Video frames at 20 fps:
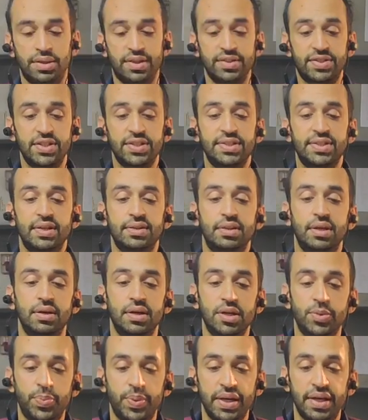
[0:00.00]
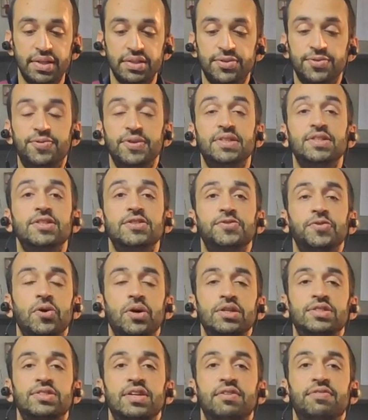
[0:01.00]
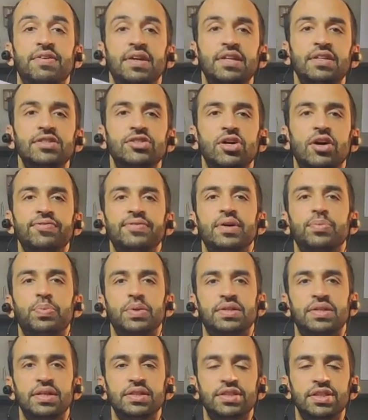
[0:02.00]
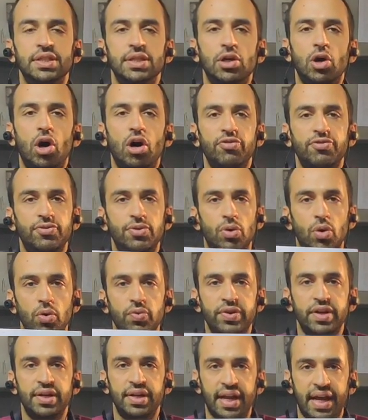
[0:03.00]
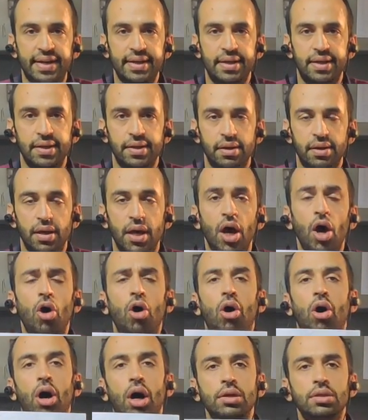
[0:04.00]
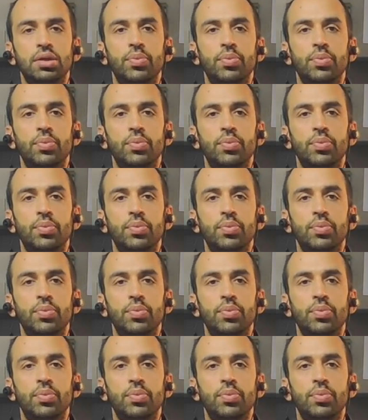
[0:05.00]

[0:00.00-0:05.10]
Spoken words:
This is the third page, which is for surveillance of the passenger of COVID-19 or